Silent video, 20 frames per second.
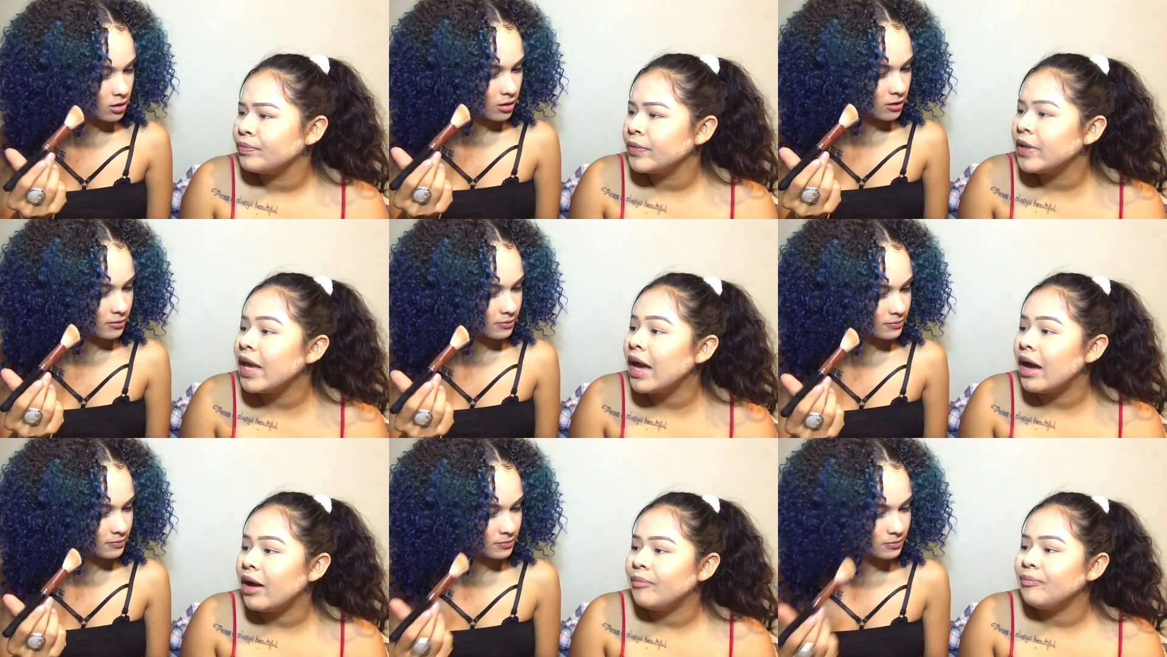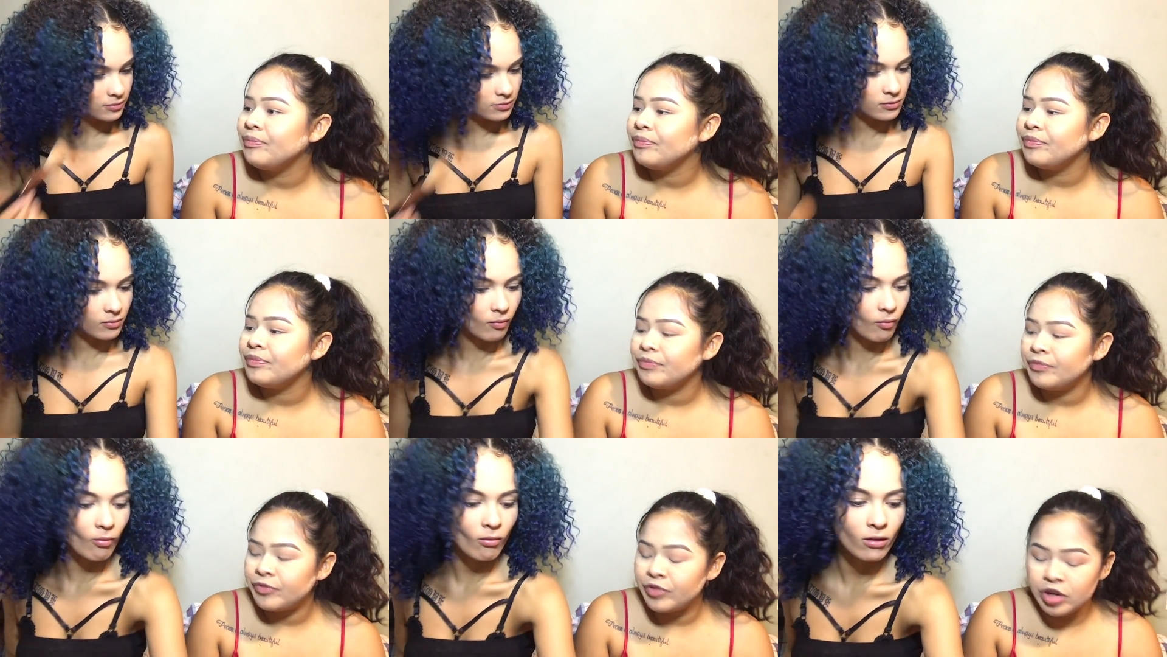Speaker 1: Yeah,
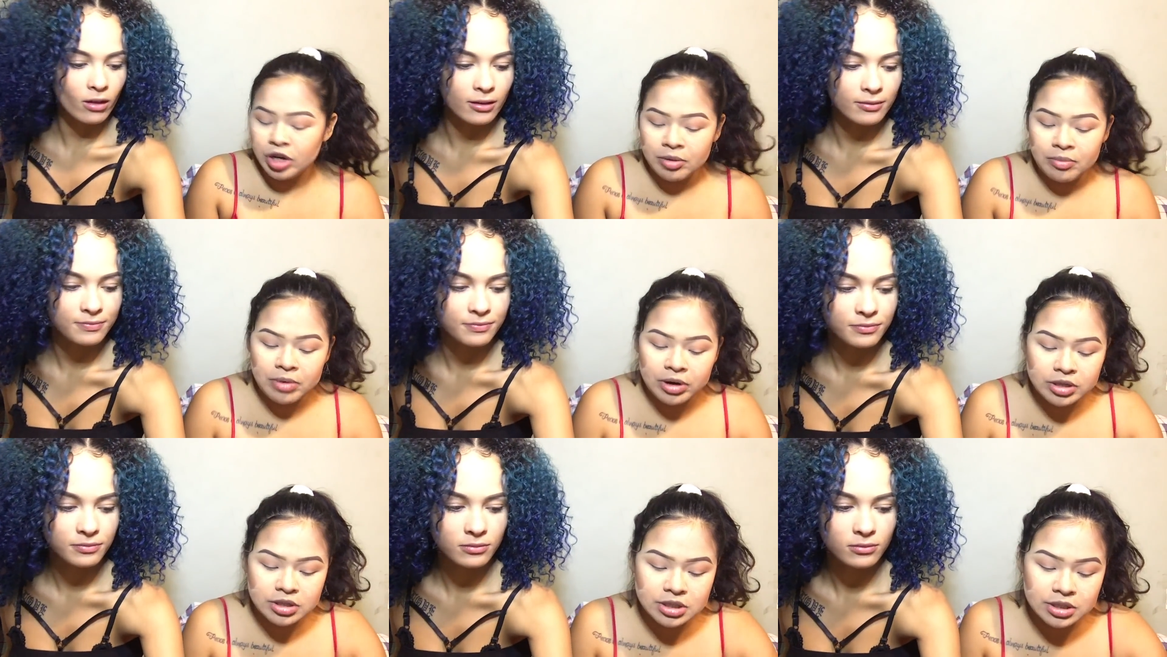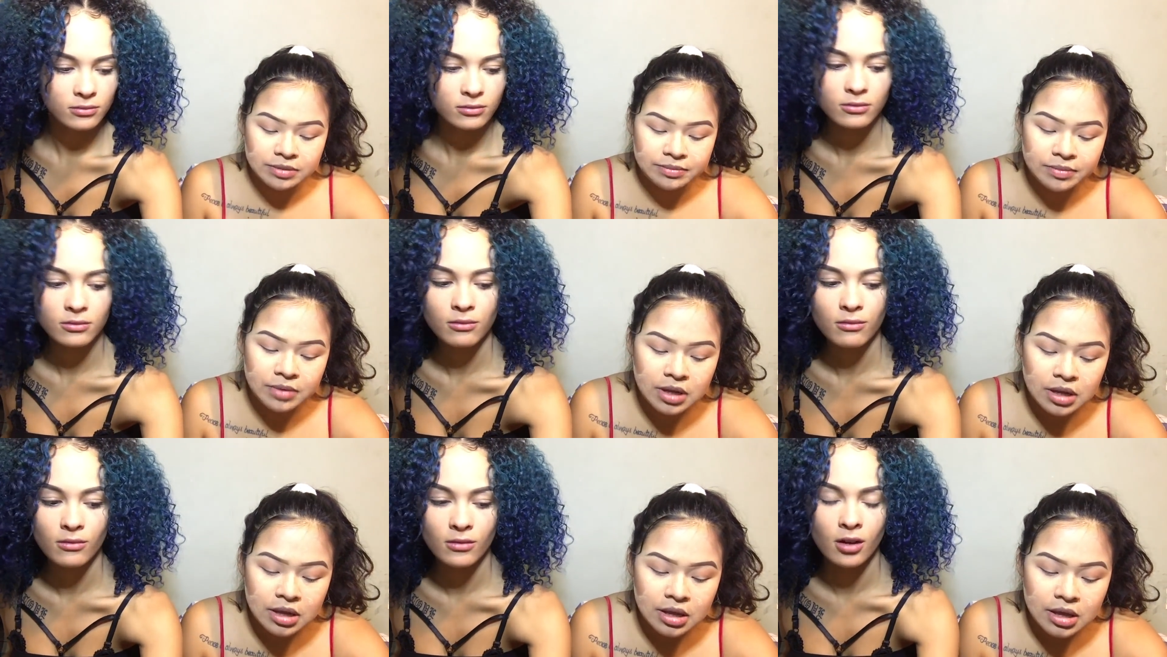for your bronzing.
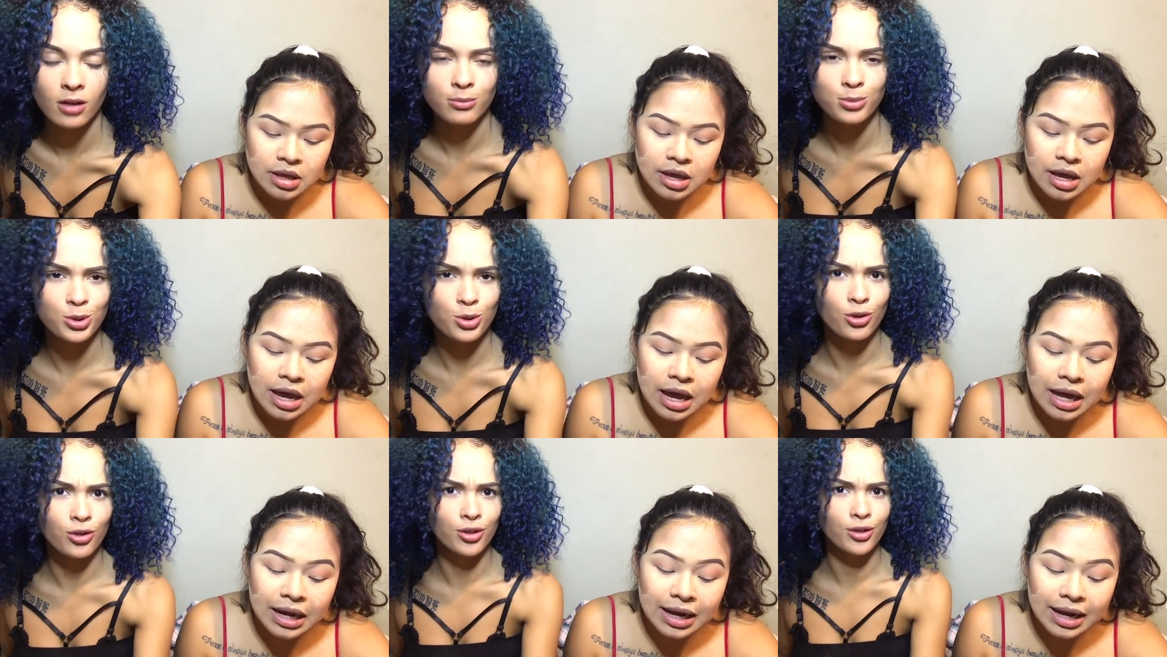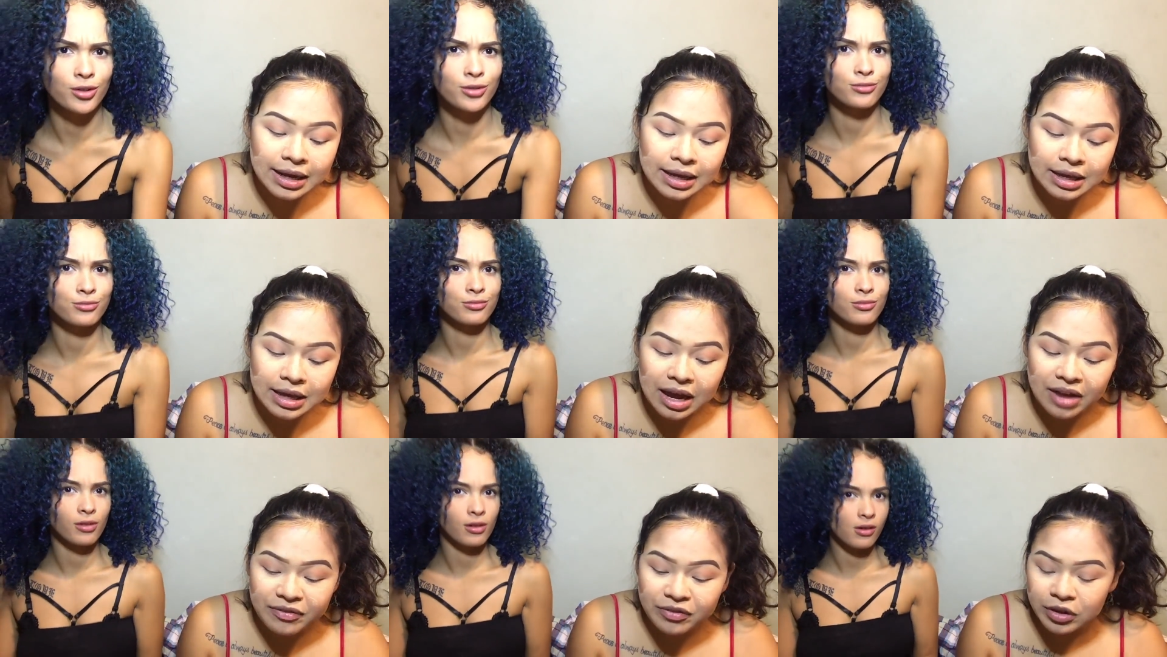I like
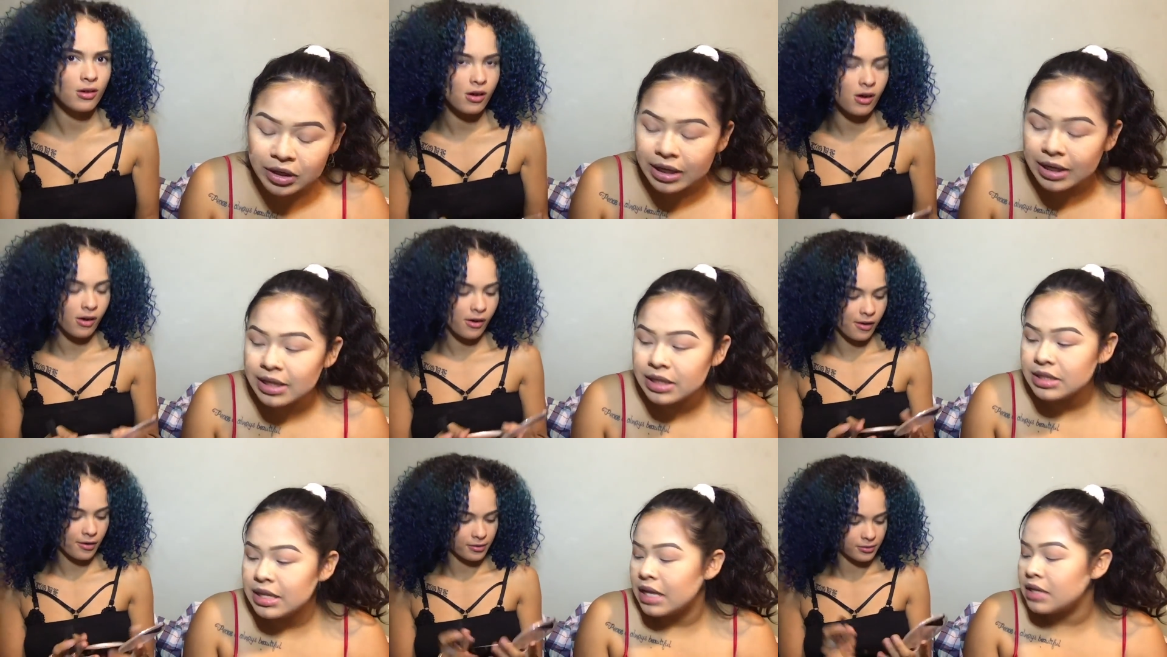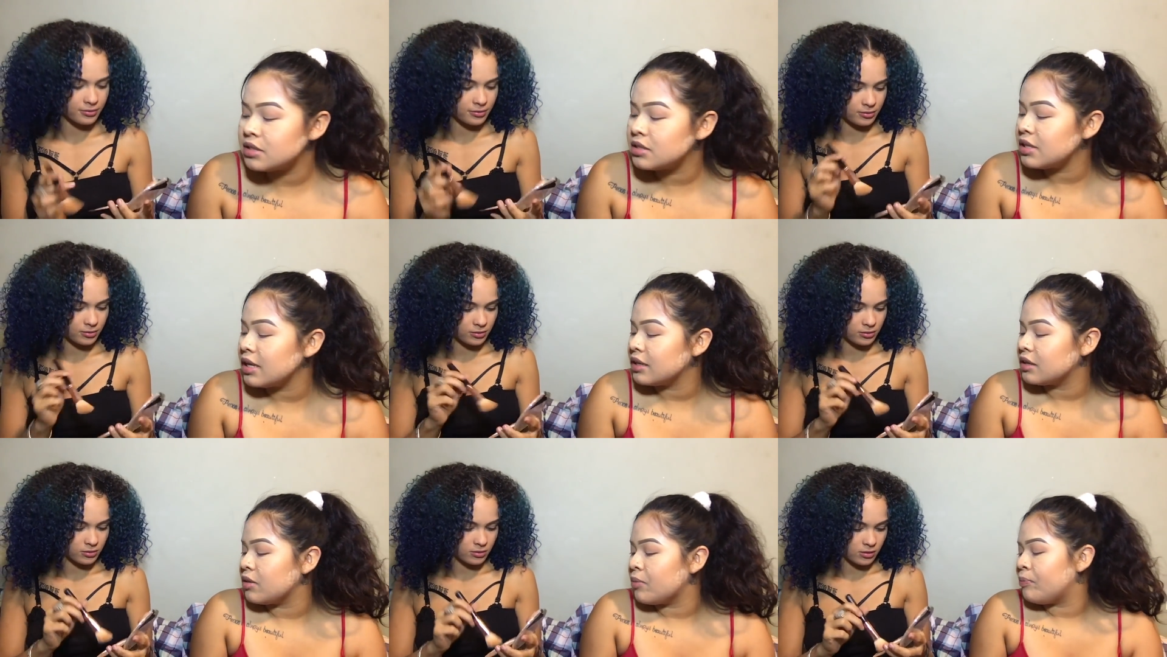it. I feel like that's
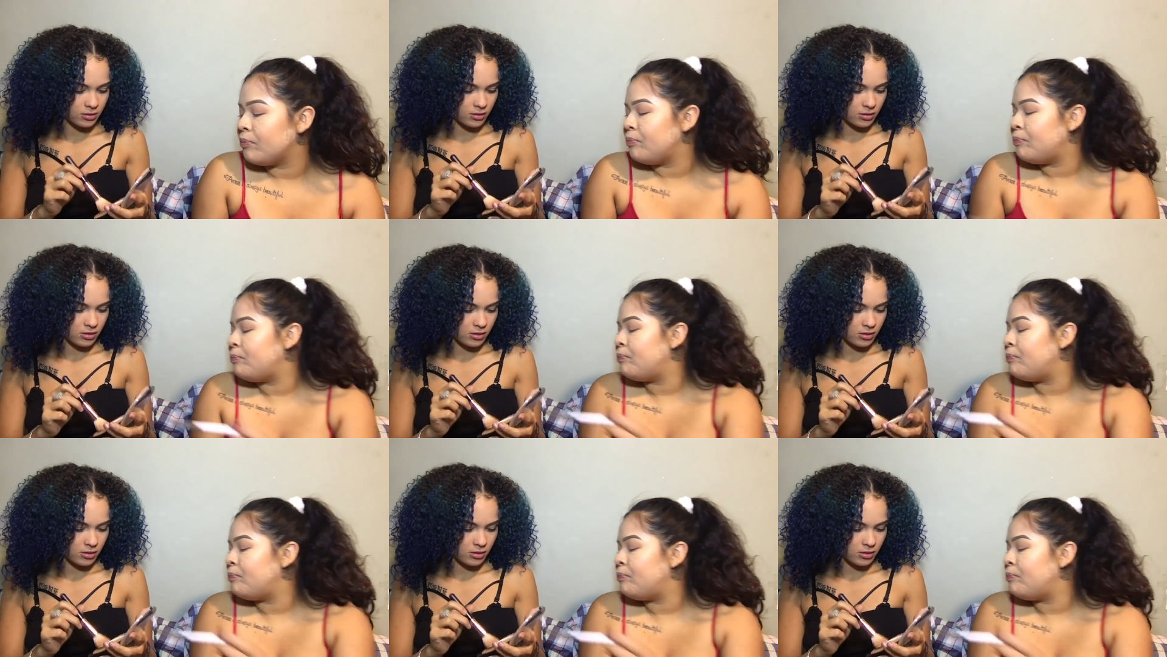like the